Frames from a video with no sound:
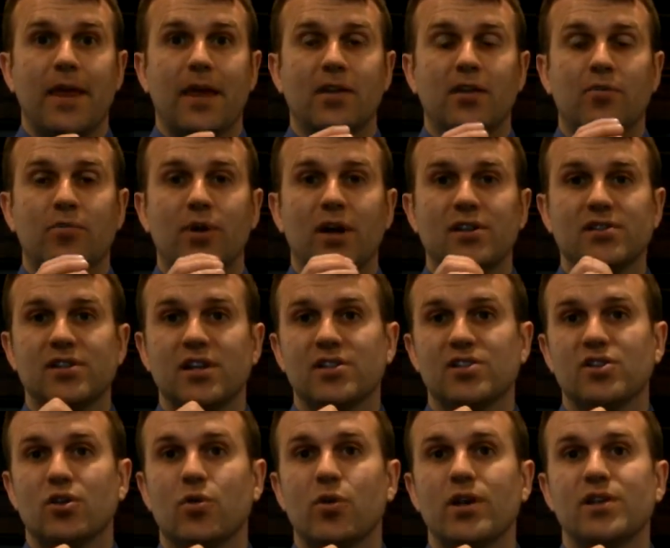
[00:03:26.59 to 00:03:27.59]
and the prostate
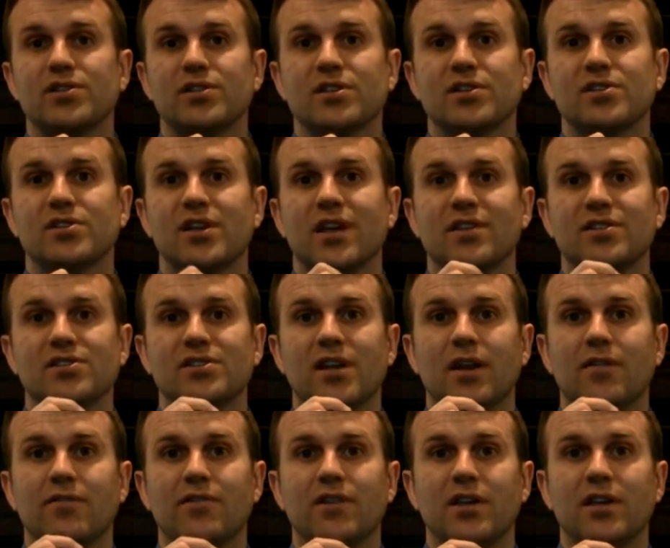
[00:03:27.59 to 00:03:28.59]
squeezes,
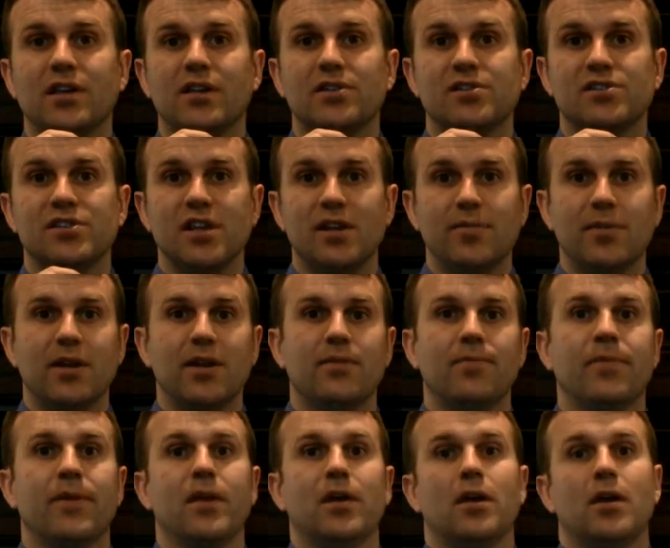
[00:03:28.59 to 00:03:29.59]
instead of the semen